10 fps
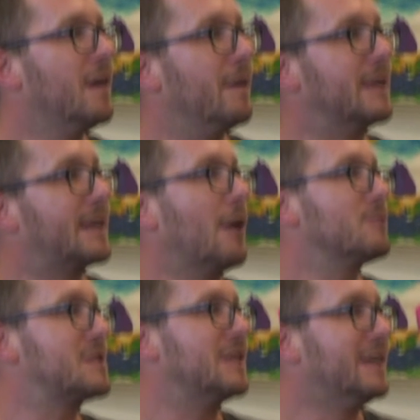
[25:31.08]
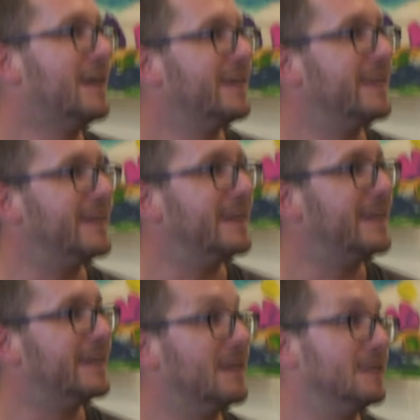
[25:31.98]
Winkowski,
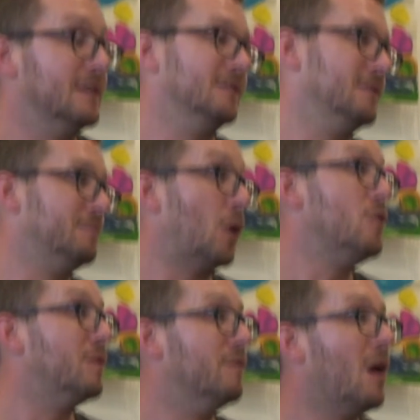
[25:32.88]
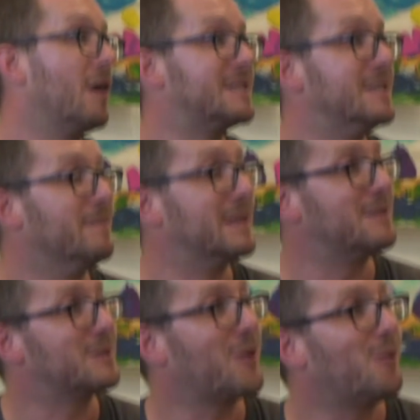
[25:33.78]
the Pope of Marxism, as
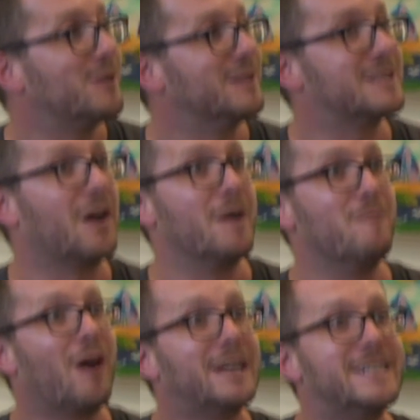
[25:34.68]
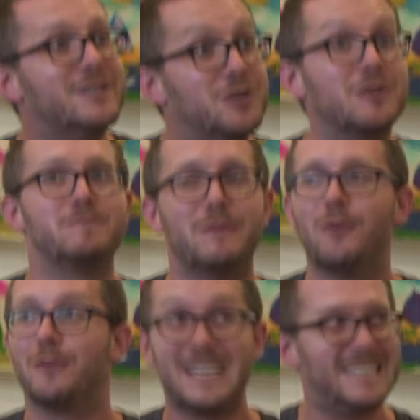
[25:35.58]
he was called at the time, writing just
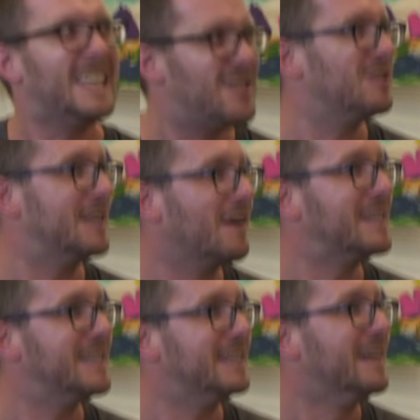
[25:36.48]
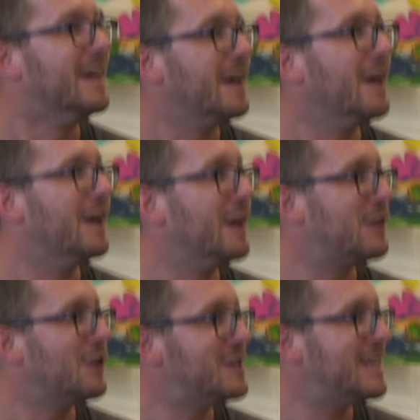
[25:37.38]
before, it is literally
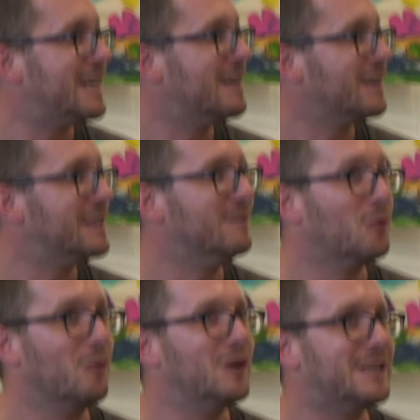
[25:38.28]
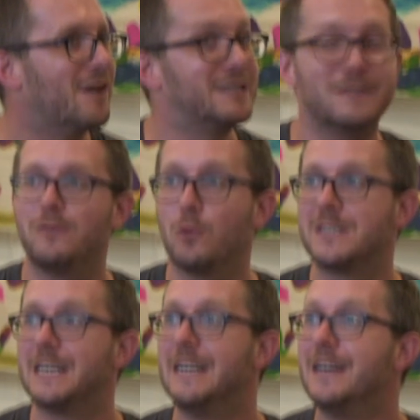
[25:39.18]
1913, or early
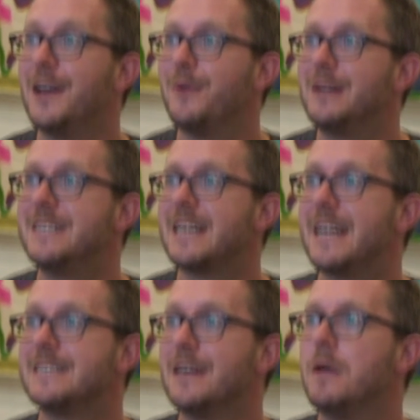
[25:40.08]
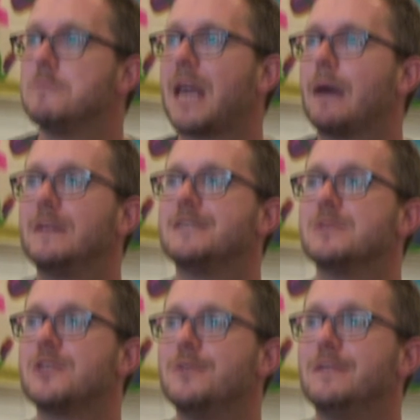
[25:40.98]
1914, when he says,
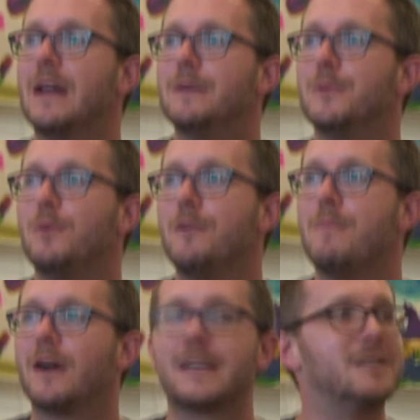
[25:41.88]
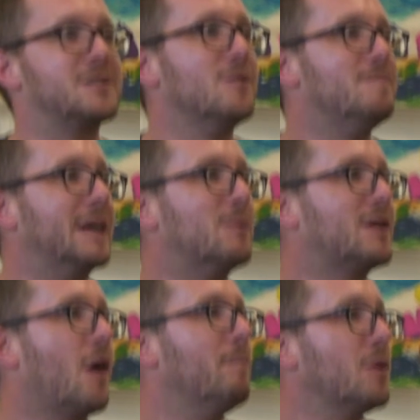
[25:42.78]
capitalism's so developed, the world market's so big, we
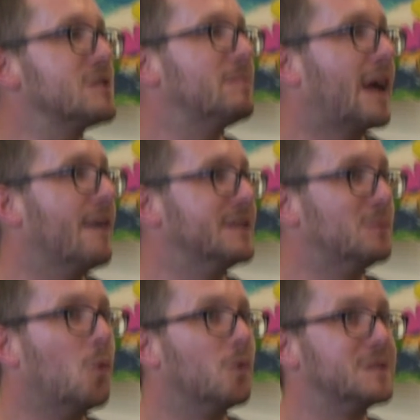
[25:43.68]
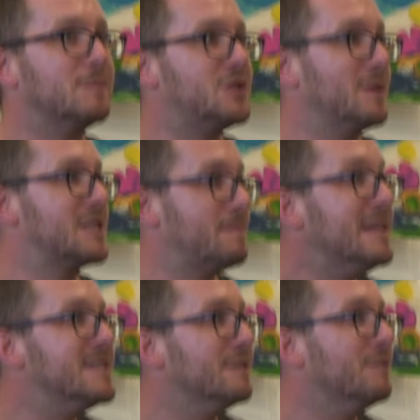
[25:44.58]
can't possibly have any wars, it would be too
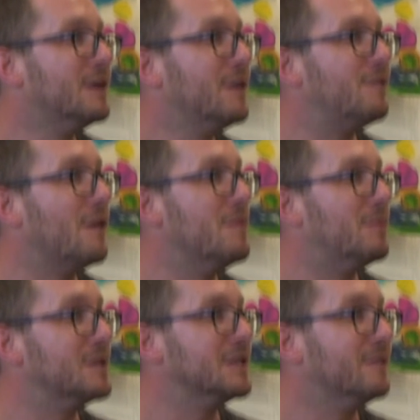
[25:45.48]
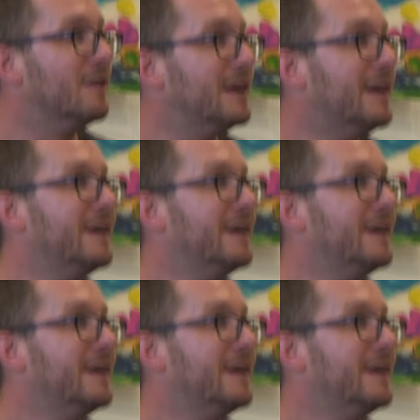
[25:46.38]
expensive for everybody, right?